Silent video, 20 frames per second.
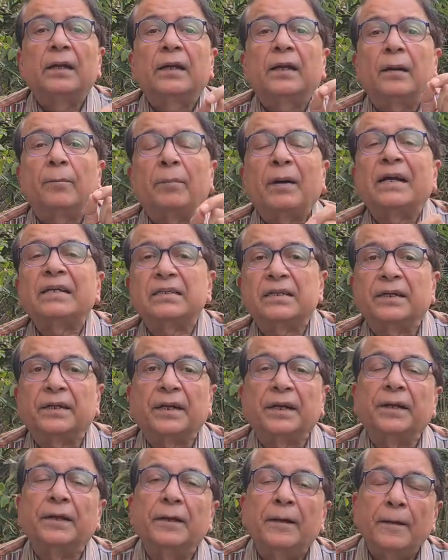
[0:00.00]

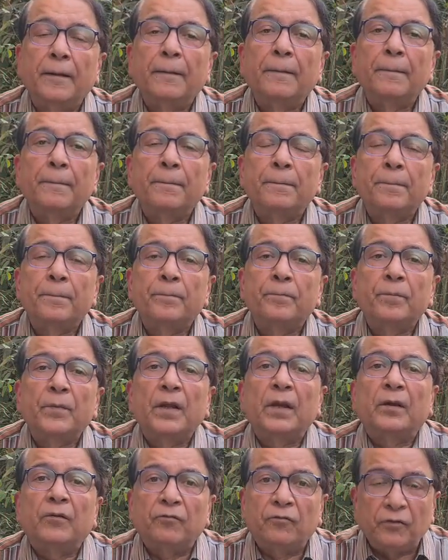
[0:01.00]
capacity.
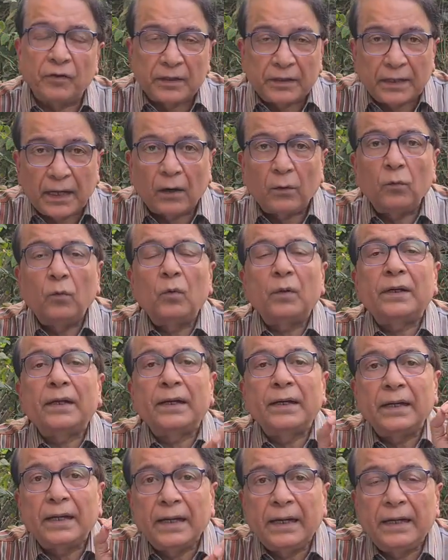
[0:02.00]
Without
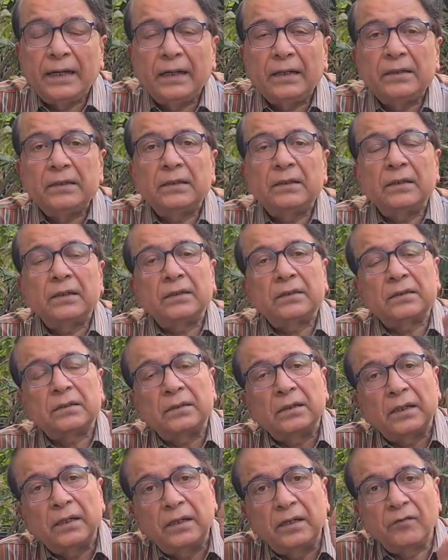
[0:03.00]
an
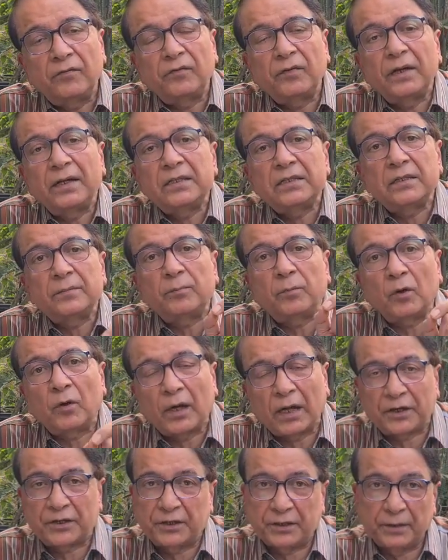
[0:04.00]
indigenous defense
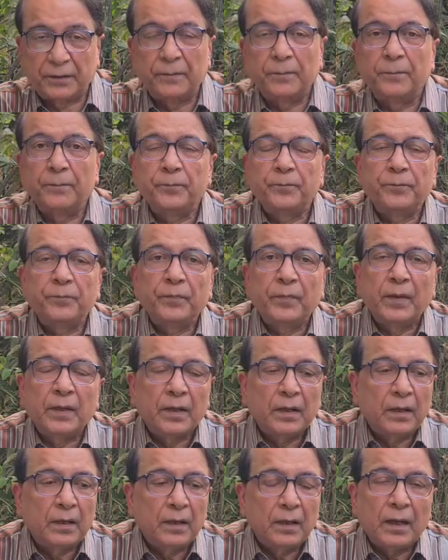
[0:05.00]
production,
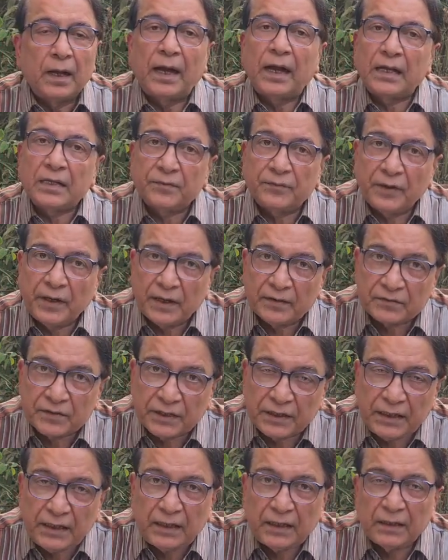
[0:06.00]
as we have
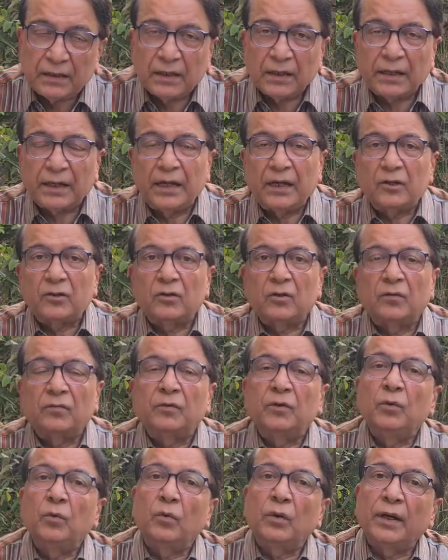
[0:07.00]
seen in the case
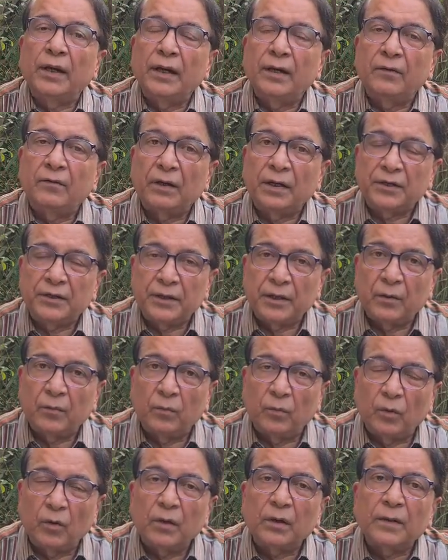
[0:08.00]
of Ukraine-Russia
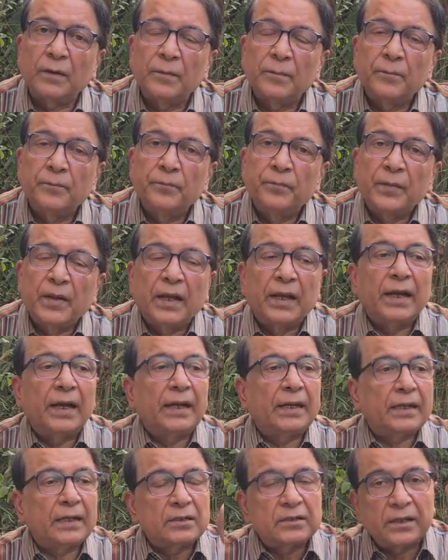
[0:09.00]
war,
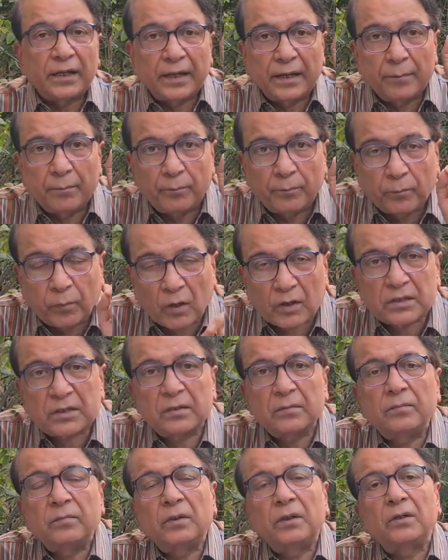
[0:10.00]
it is
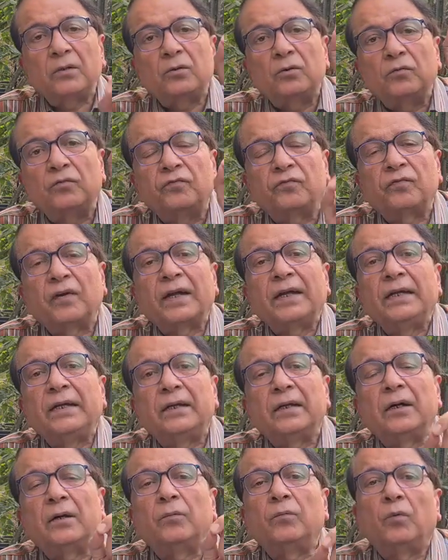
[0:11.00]
impossible to
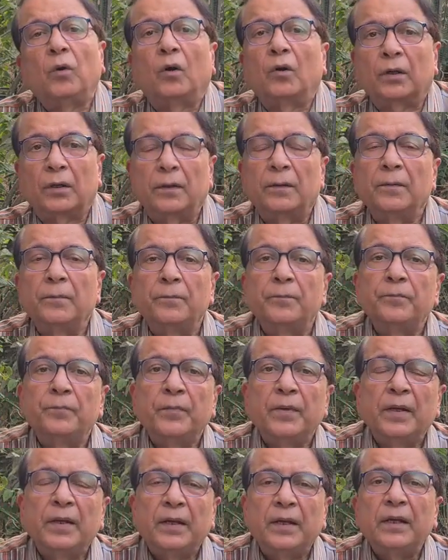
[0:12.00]
fight a war,
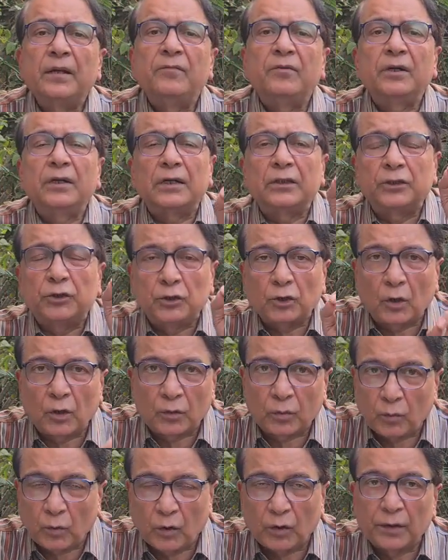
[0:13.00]
even a
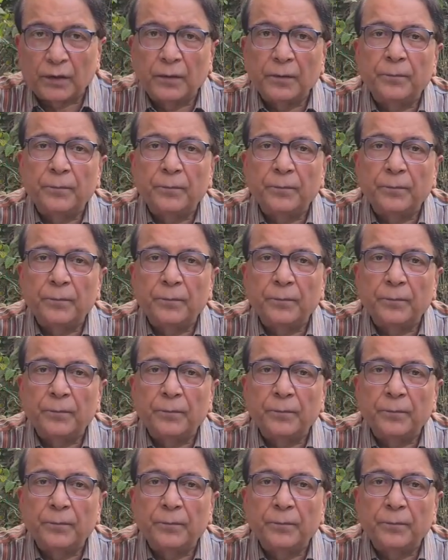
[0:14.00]
short war,